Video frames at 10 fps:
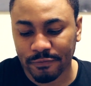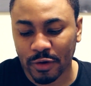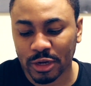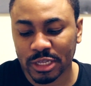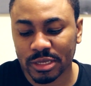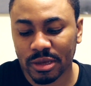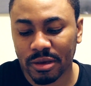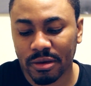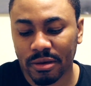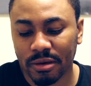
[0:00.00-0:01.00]
First
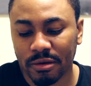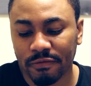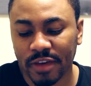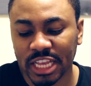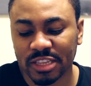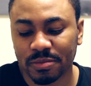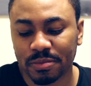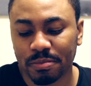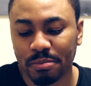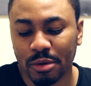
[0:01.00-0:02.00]

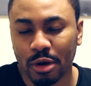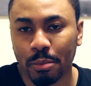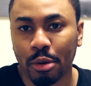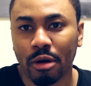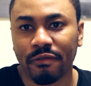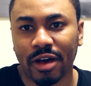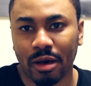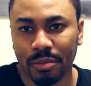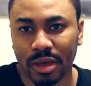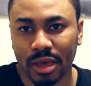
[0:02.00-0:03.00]
Facebook
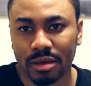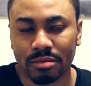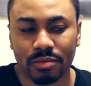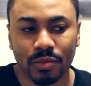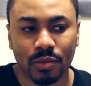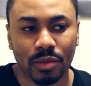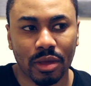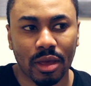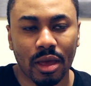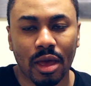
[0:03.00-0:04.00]
profile pic.
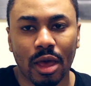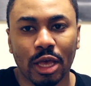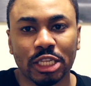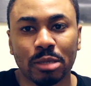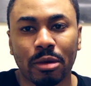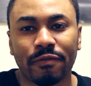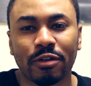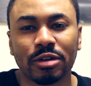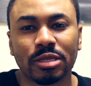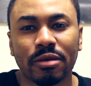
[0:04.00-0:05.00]
So my
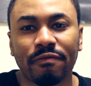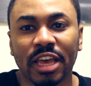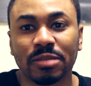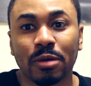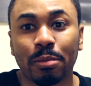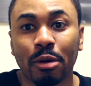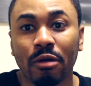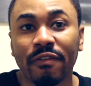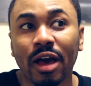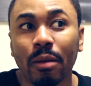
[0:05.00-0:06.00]
first Facebook
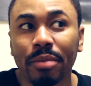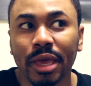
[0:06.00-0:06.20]
profile